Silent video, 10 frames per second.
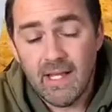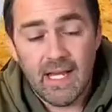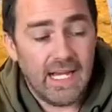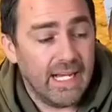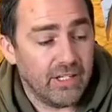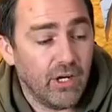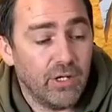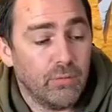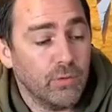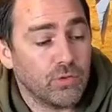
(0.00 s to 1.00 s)
And I
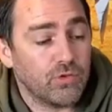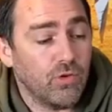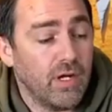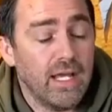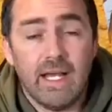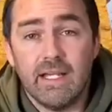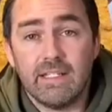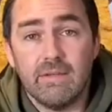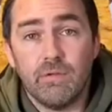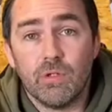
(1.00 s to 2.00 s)
will try and
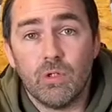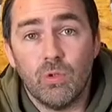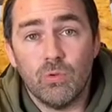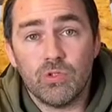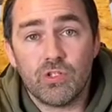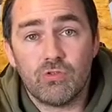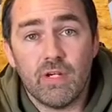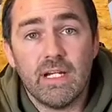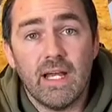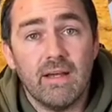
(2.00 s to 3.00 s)
give you a call
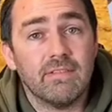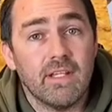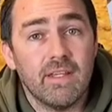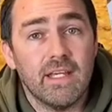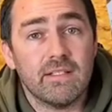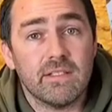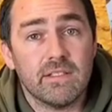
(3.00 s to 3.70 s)
straight after this.